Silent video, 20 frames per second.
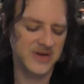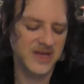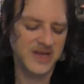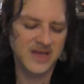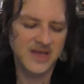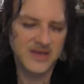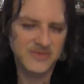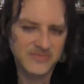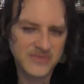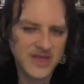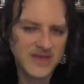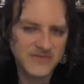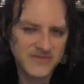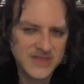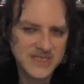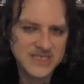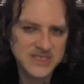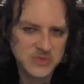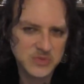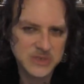if,
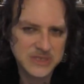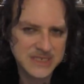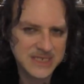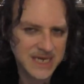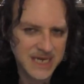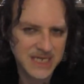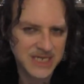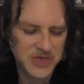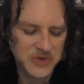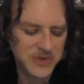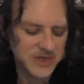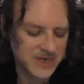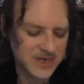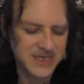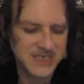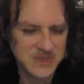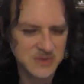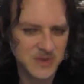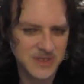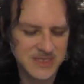if this really hit you in a
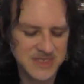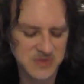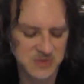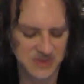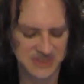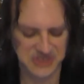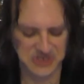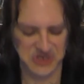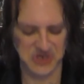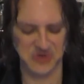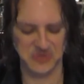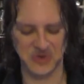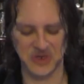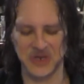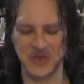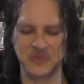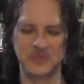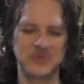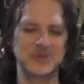nice way, this was a good reading,